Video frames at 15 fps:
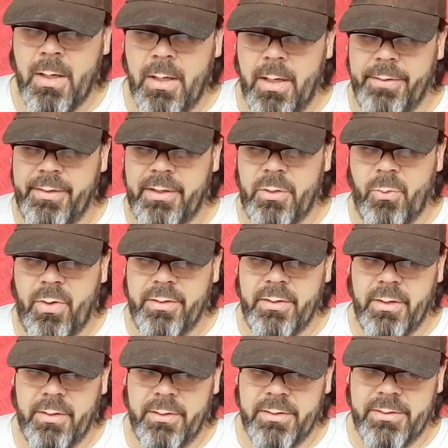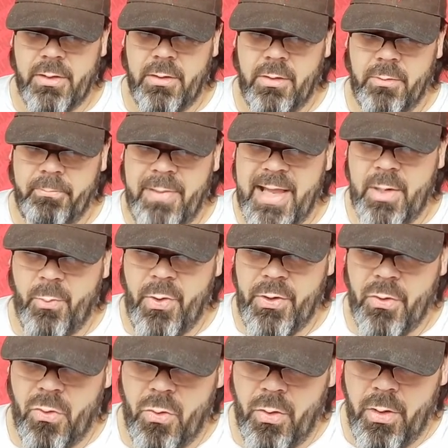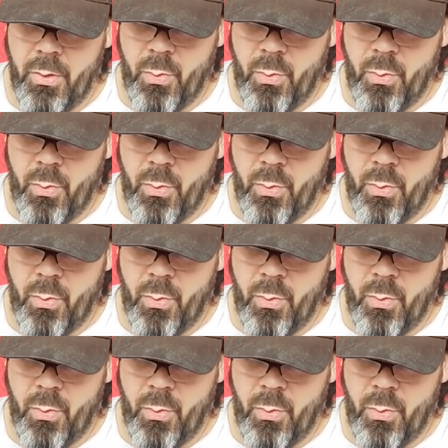Another one is all on Black Widow,